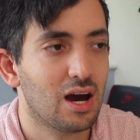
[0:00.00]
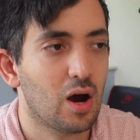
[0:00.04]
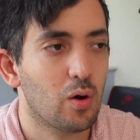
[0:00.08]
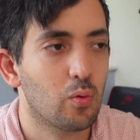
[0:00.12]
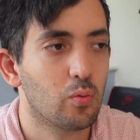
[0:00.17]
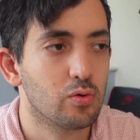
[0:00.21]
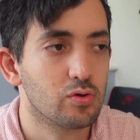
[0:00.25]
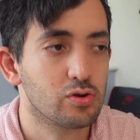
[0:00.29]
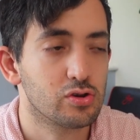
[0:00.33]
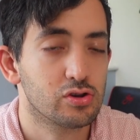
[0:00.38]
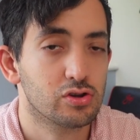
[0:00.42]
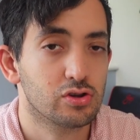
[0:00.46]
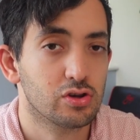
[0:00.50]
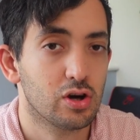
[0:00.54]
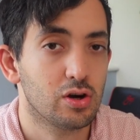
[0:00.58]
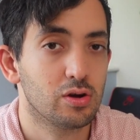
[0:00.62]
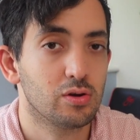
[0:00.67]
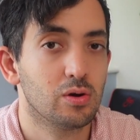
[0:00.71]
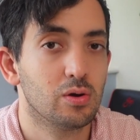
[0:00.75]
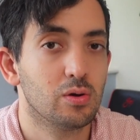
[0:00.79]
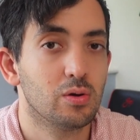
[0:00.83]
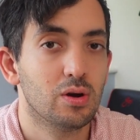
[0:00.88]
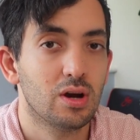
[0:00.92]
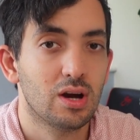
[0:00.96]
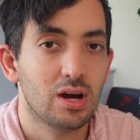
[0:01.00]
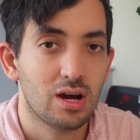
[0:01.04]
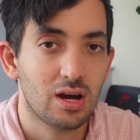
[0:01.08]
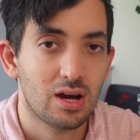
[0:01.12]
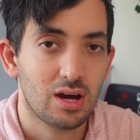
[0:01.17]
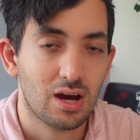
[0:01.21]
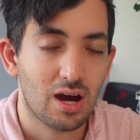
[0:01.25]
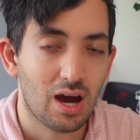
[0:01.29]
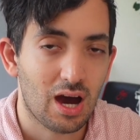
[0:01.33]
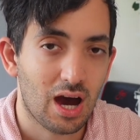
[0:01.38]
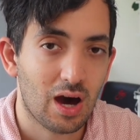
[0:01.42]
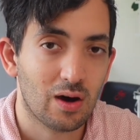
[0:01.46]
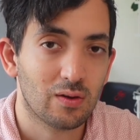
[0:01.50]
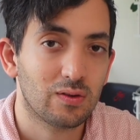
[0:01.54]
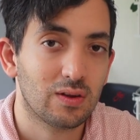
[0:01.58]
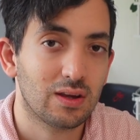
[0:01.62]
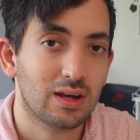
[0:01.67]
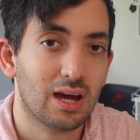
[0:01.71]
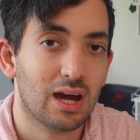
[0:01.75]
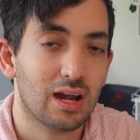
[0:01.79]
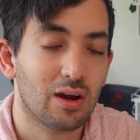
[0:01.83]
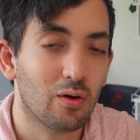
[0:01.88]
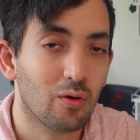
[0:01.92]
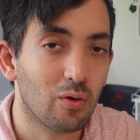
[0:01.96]
I will show you how to
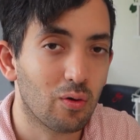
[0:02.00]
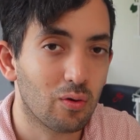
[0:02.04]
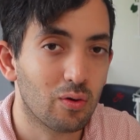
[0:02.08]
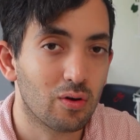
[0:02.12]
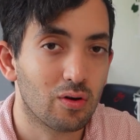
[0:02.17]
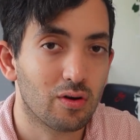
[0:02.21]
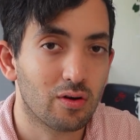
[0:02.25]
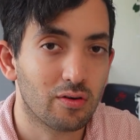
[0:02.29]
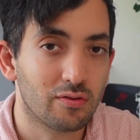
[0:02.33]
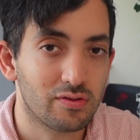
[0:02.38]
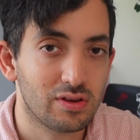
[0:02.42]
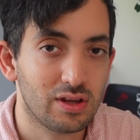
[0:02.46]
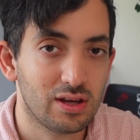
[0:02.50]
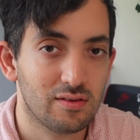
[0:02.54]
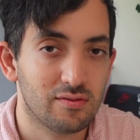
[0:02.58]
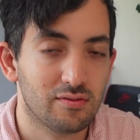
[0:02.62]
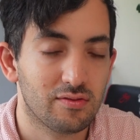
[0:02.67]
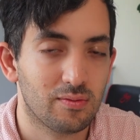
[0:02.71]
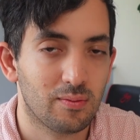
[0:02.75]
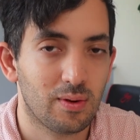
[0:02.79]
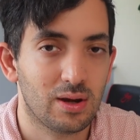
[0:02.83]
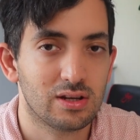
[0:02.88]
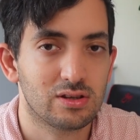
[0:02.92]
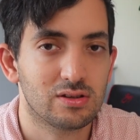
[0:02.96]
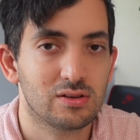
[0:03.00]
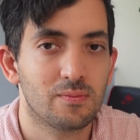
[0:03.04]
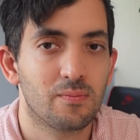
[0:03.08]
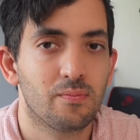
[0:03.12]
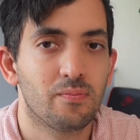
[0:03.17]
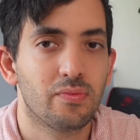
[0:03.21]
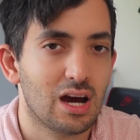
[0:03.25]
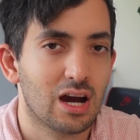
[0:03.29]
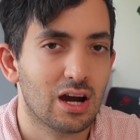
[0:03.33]
get all of the information.